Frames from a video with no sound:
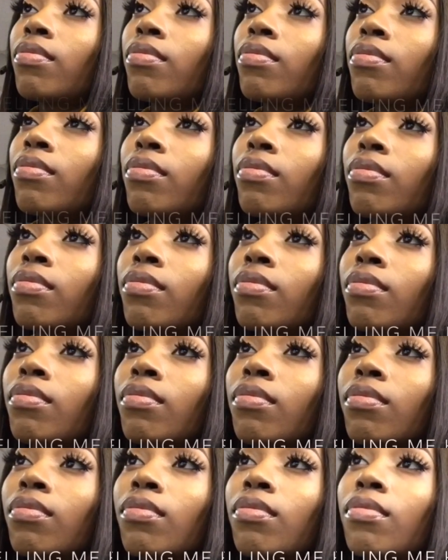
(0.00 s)

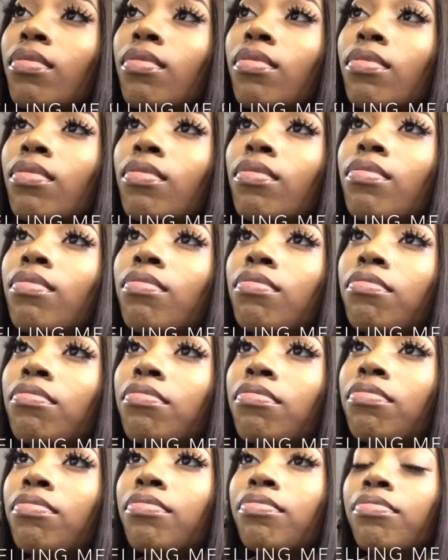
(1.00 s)

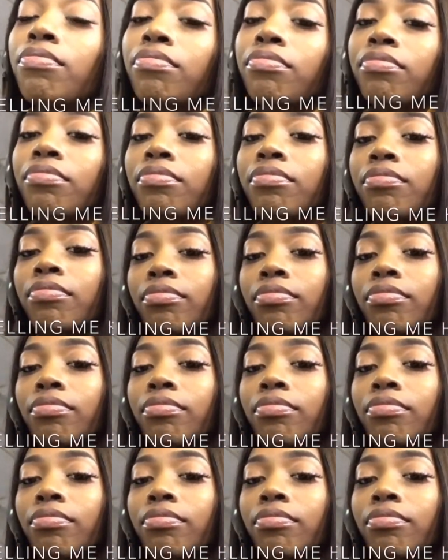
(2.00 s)
Nobody speaks.